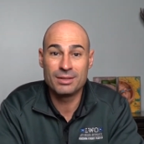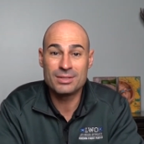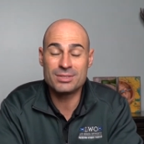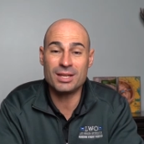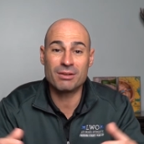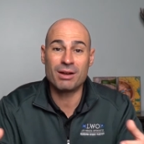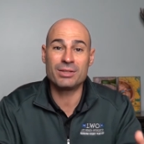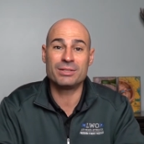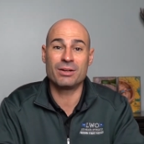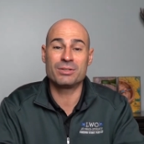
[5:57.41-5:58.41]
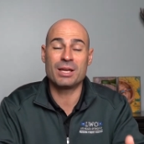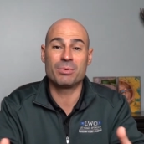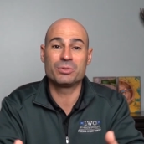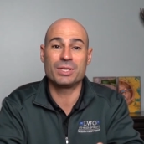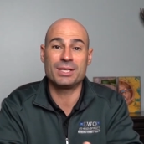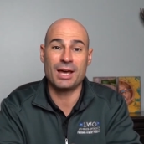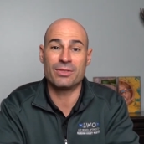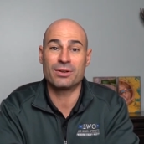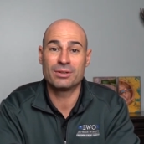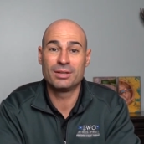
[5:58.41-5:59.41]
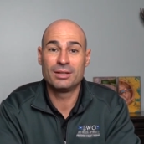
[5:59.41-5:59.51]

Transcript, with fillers: sitting around the dinner table together.